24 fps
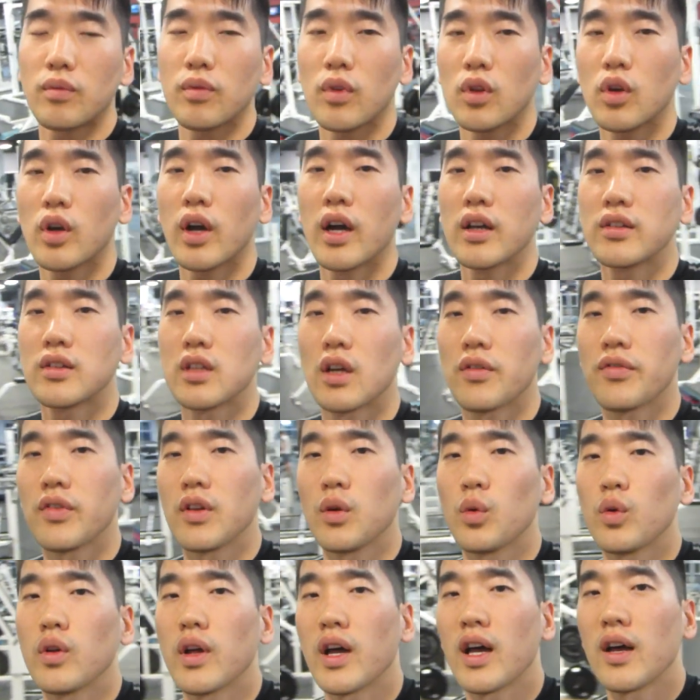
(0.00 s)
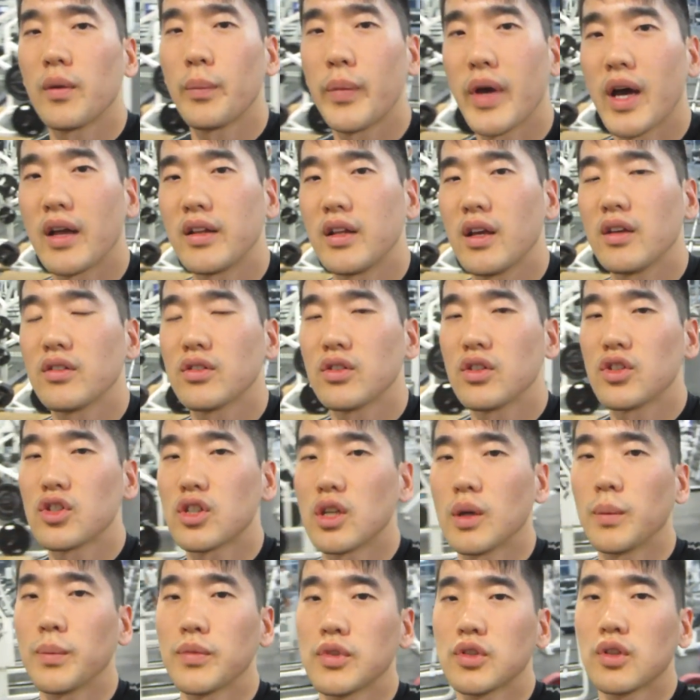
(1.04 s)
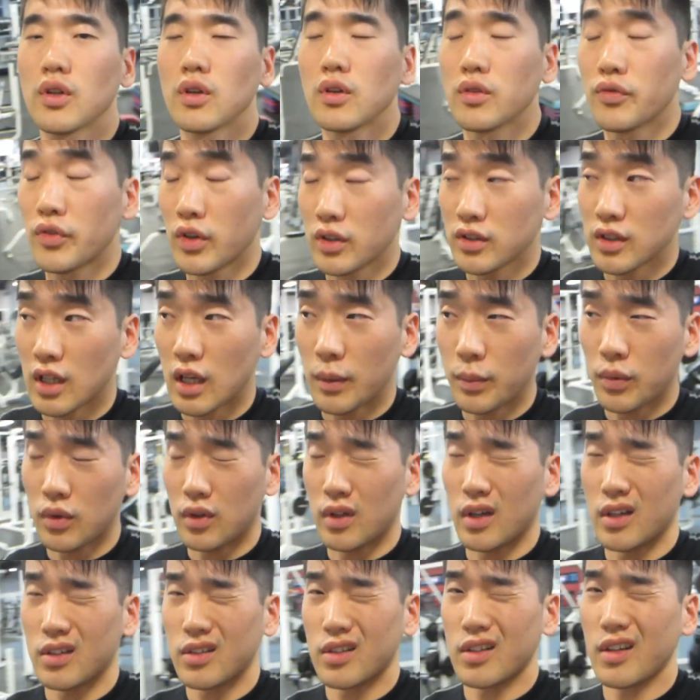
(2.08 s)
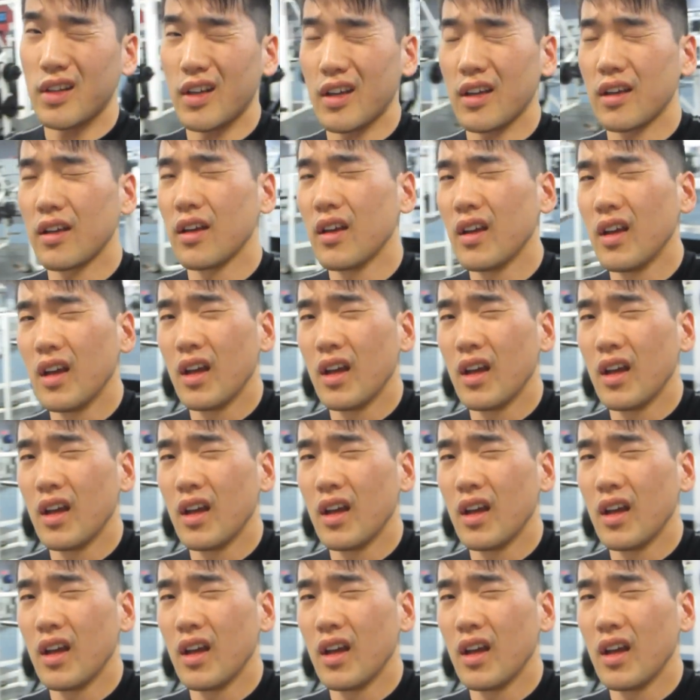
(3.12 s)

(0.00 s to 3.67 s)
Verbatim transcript: you guys definitely will have bad days in the gym. So for example, today